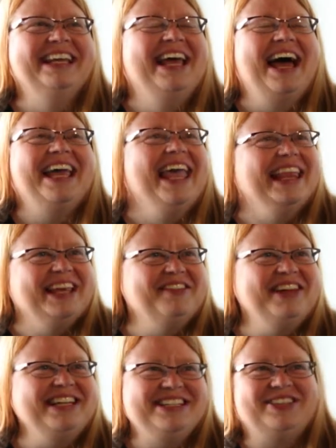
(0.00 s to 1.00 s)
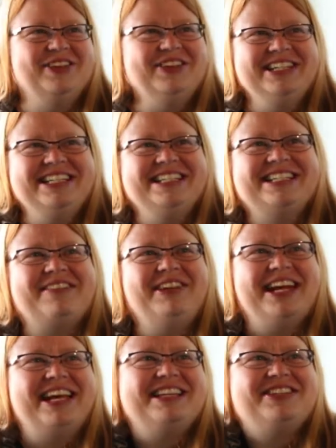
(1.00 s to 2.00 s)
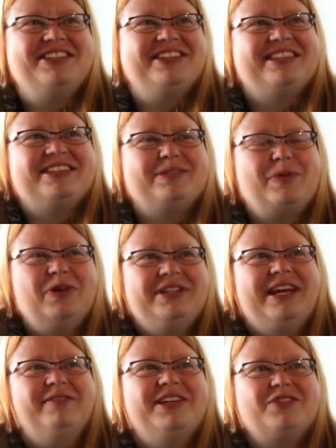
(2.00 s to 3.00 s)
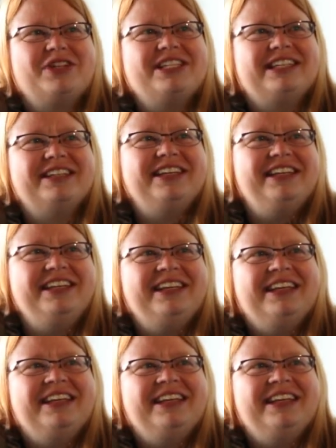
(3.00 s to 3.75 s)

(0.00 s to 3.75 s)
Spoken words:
I can't think of any stories. I mean, I guess just the smoke damage recently